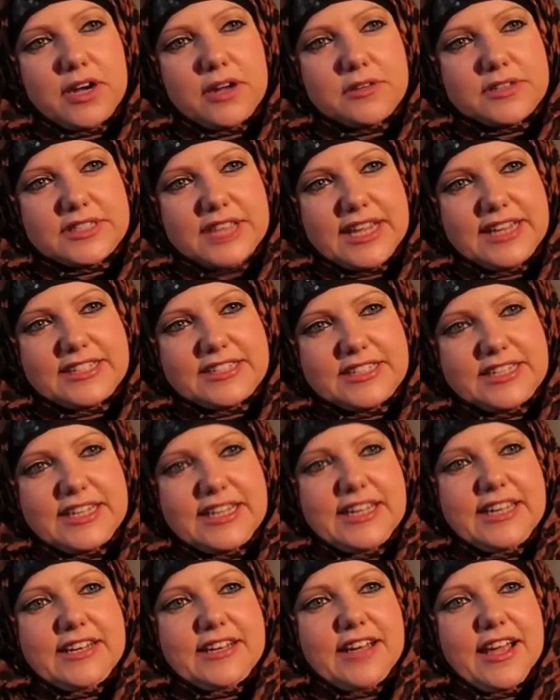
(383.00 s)
I was
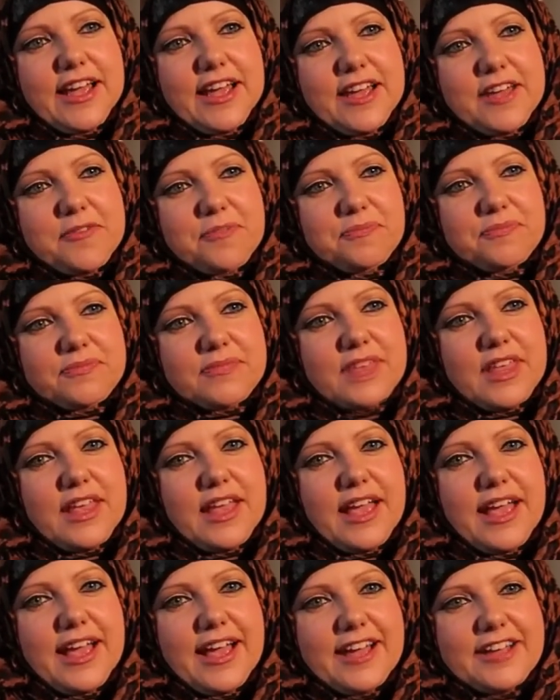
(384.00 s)
18, um,
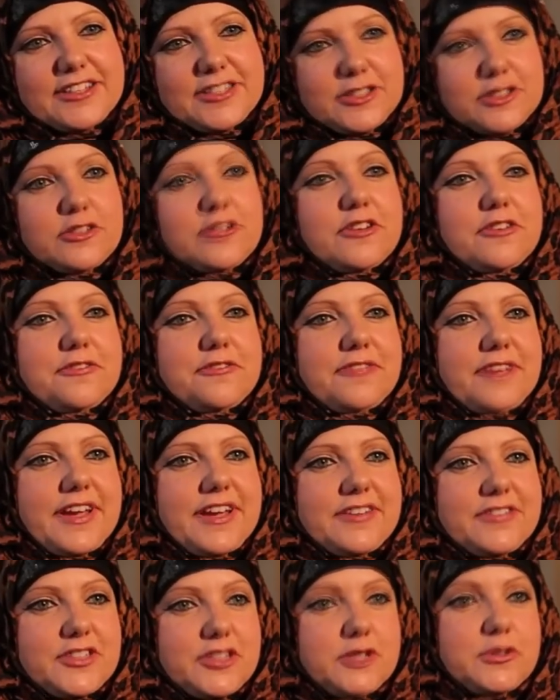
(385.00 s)
a son of,
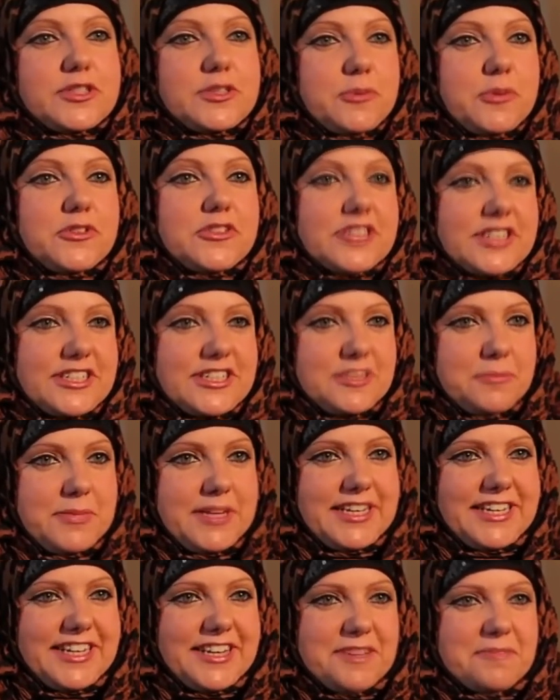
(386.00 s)
of two spiritualist
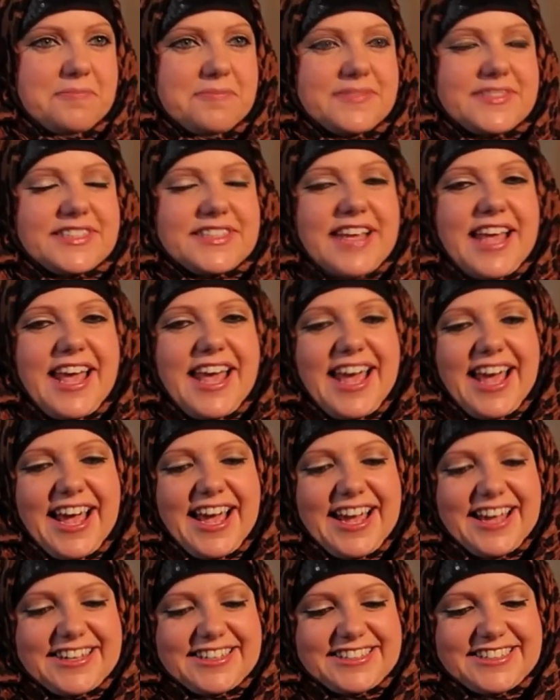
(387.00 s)
mediums,
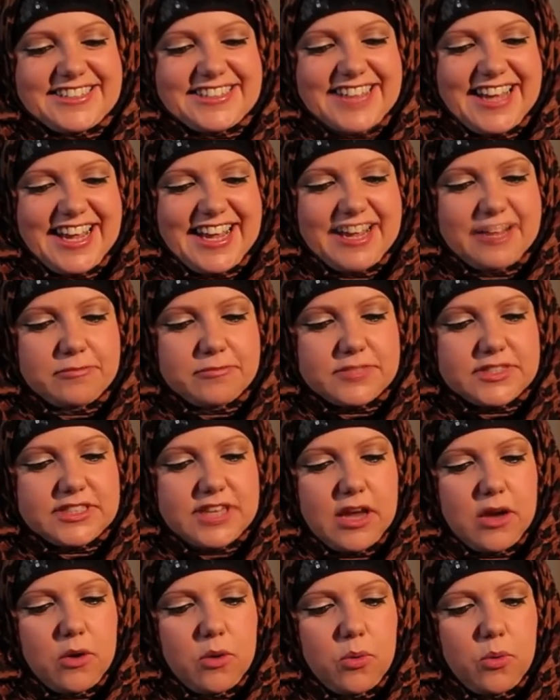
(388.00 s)
and um,
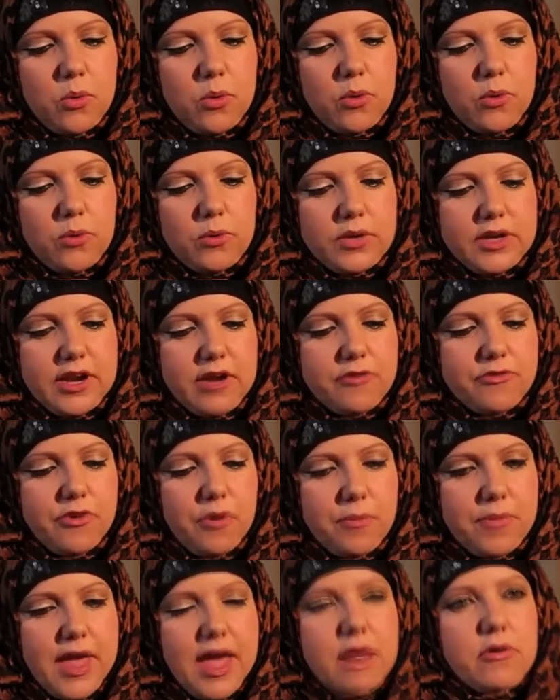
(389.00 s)
so you know
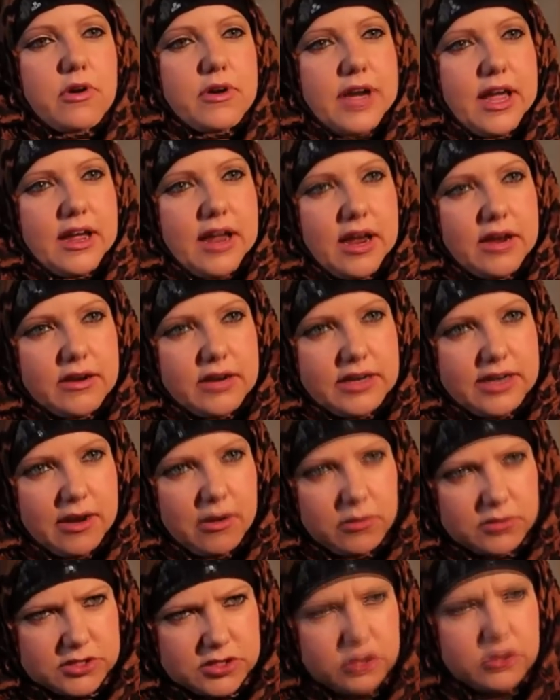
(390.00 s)
from there on, I, I you
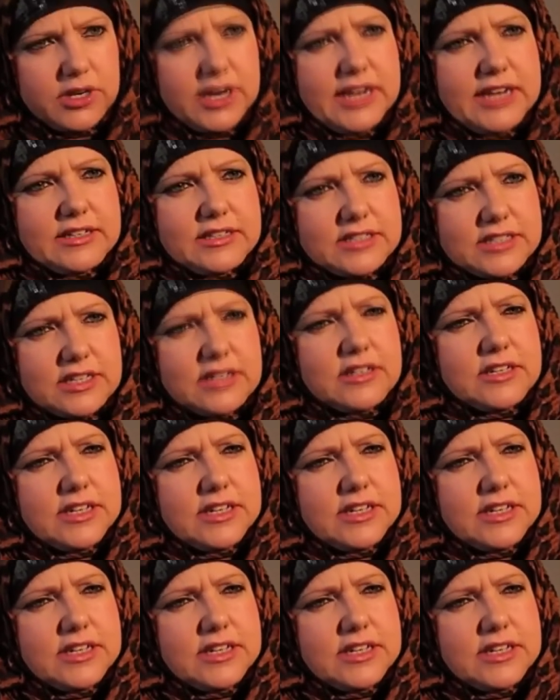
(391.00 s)
know I was looking into